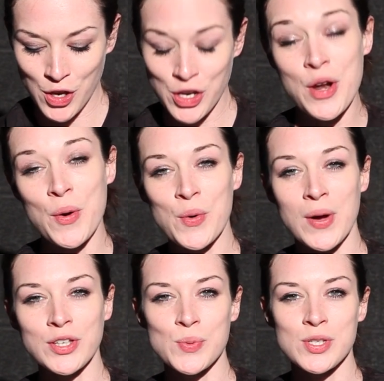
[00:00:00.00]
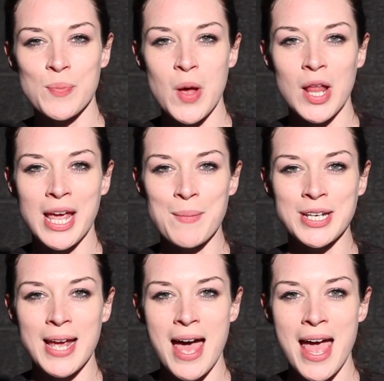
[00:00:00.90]
You know who else was a Paul
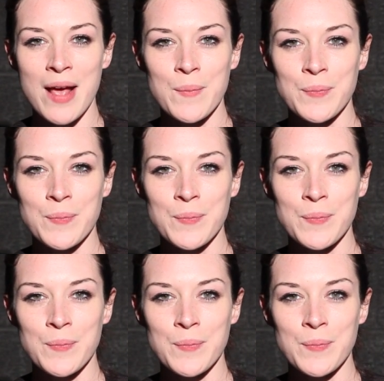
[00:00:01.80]
Heyman guy?